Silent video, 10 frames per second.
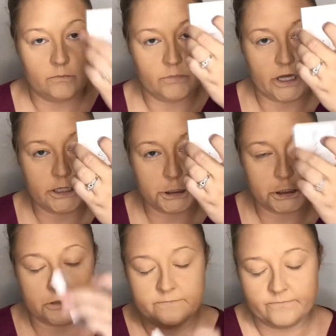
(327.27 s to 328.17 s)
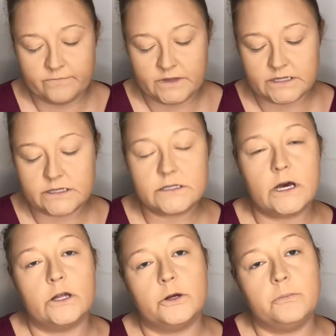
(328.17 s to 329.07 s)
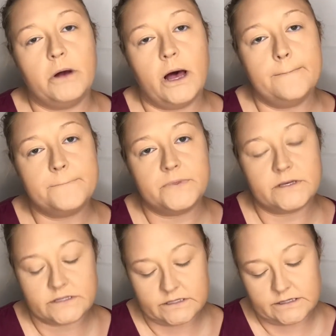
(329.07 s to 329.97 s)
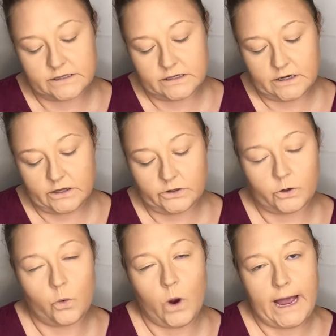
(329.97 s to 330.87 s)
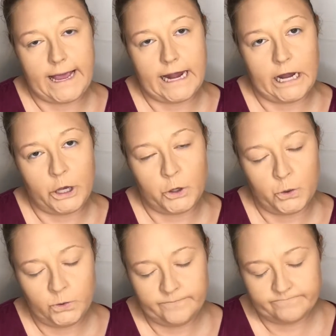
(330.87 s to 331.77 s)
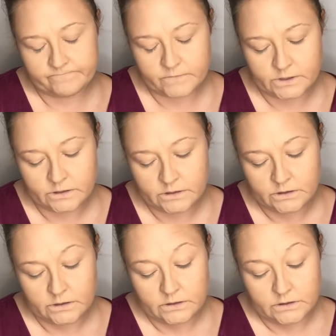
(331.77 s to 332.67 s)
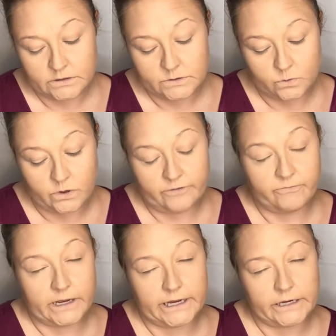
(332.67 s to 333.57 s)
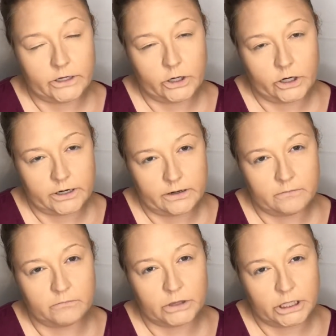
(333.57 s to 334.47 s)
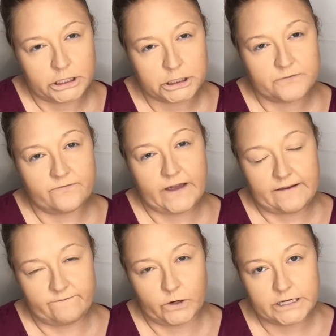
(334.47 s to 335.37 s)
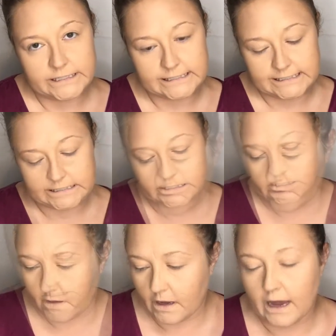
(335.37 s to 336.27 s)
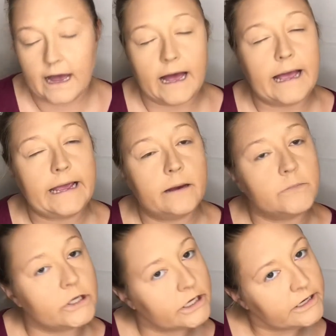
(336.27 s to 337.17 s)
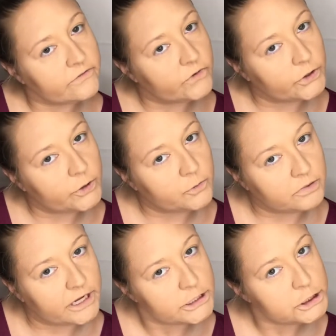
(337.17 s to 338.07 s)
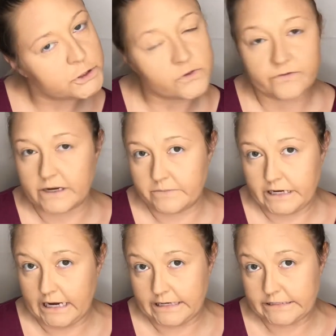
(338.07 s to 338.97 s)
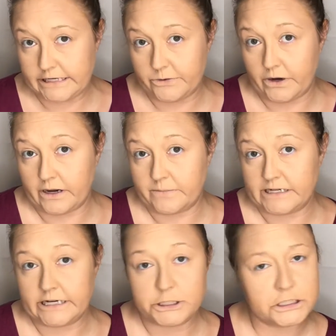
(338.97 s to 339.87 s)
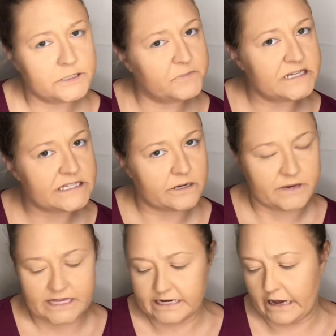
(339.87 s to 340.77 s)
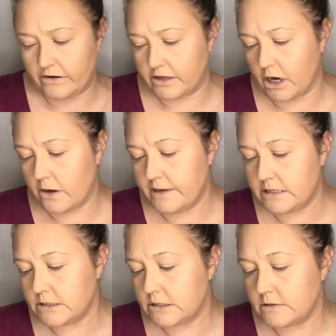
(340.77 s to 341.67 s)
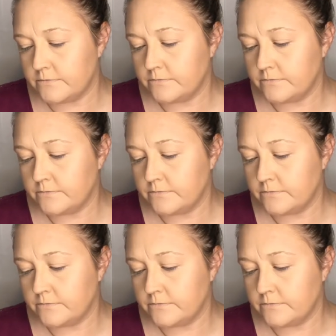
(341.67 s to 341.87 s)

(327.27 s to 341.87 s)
Blush. This is ColourPop. This is in the color Why Hello. It's one of my current blush favorites. I am looking for a new blush, so if anybody has any recommendations, please tell me that down in the comments.